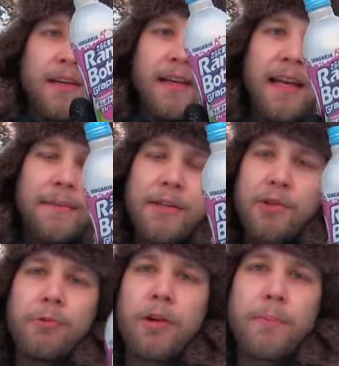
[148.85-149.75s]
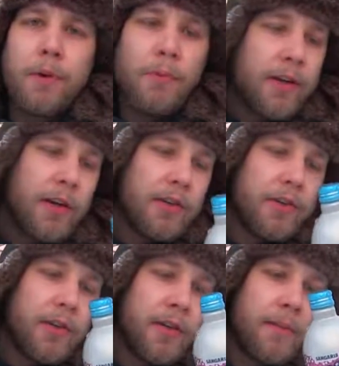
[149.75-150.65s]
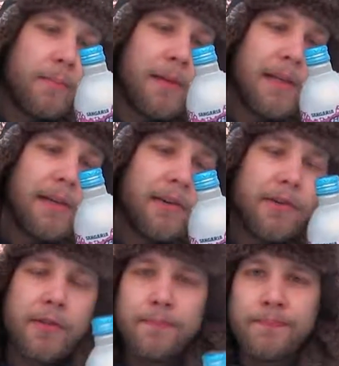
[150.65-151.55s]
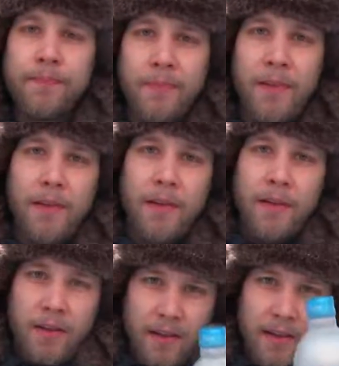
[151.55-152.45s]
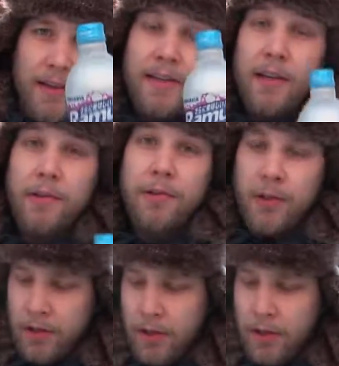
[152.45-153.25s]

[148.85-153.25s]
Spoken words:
$11 sugar per 100 milliliters. It's a lot.